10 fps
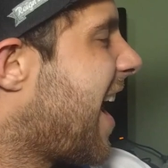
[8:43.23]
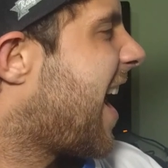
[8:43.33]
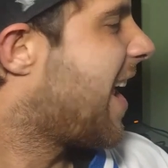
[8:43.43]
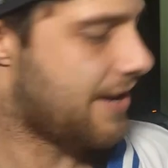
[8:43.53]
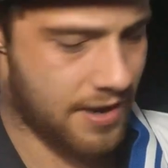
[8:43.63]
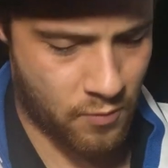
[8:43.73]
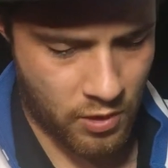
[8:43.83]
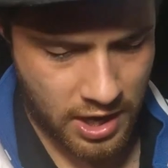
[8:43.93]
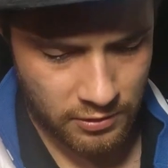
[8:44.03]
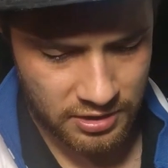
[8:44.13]
And then
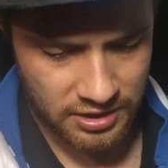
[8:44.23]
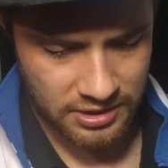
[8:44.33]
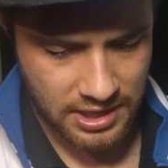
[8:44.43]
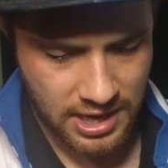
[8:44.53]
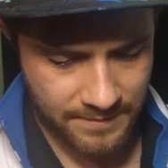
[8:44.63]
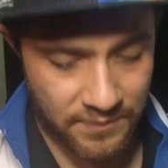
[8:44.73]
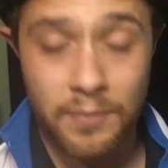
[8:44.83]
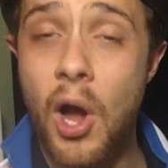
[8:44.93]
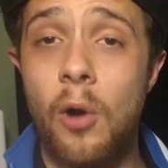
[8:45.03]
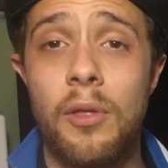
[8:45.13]
what else is there?
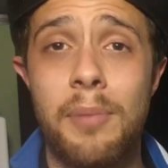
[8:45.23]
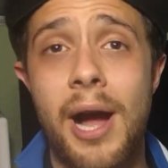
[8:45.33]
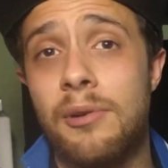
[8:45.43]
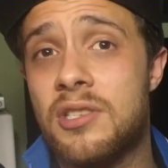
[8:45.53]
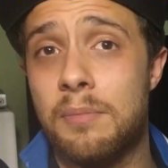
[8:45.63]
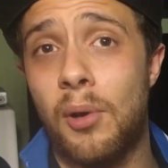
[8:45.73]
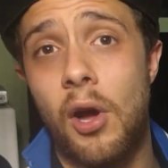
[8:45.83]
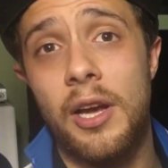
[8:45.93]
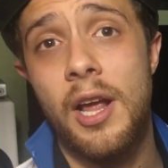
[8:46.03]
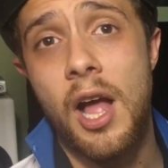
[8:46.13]
Oh, the power
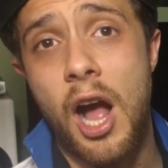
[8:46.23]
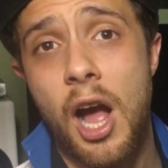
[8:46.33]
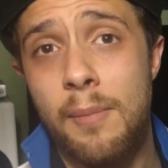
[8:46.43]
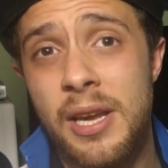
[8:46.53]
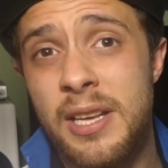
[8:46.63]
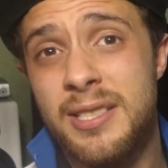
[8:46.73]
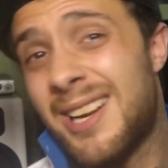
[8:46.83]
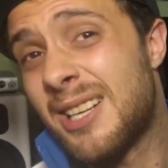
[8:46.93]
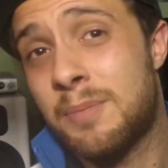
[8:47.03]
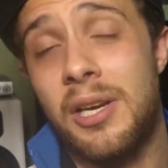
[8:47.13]
supply.
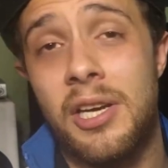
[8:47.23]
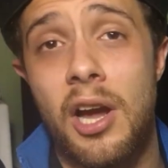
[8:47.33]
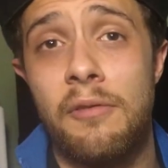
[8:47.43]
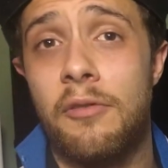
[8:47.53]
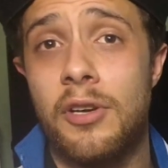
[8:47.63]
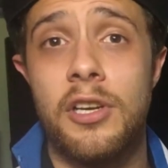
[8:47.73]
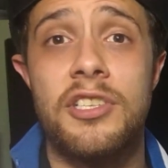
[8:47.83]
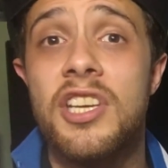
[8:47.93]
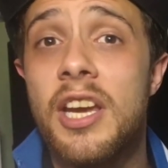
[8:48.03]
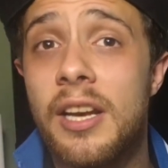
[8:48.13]
That's been going for a
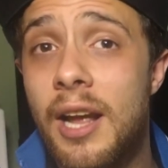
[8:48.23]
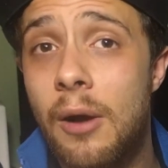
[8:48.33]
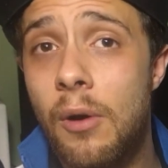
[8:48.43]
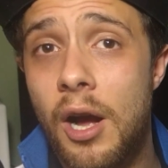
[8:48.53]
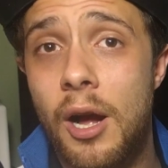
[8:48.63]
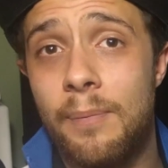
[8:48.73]
good year now.